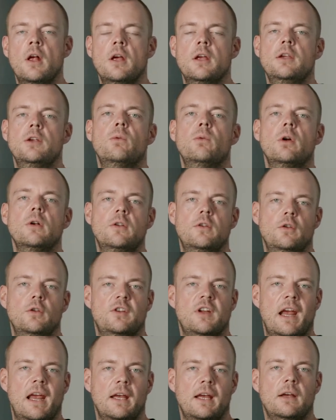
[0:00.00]
You want to
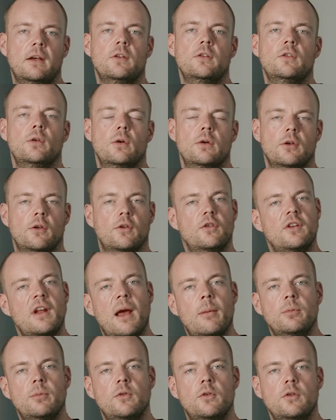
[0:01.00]
take certain
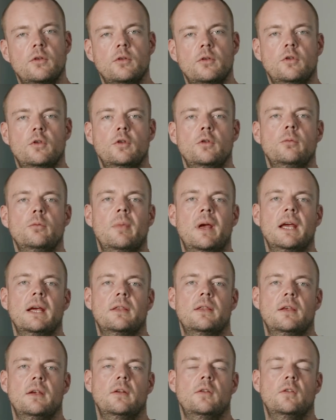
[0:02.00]
steps to
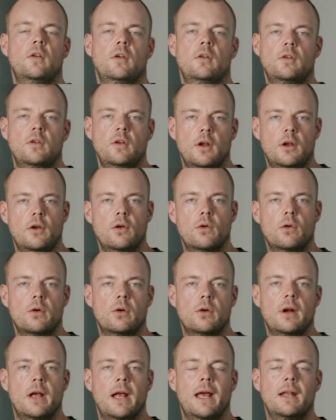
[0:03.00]
make this
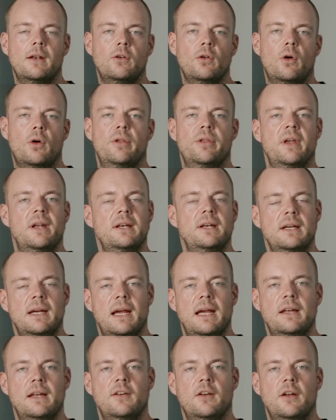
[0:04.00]
secure and
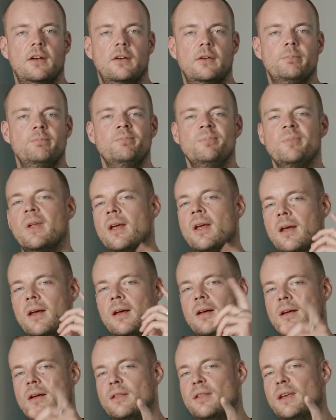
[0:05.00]
authenticated.
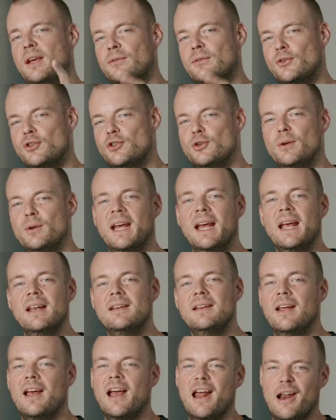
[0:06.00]
Thanks for tuning
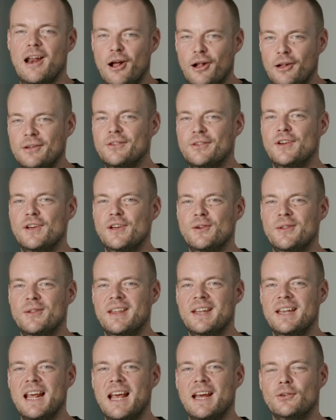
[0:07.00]
in and I'll see you in
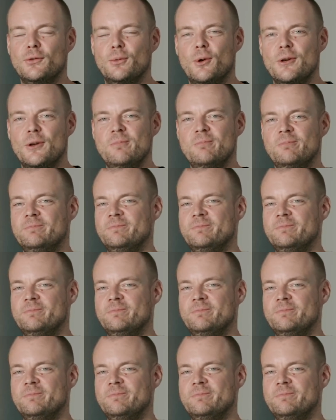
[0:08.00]
the next one.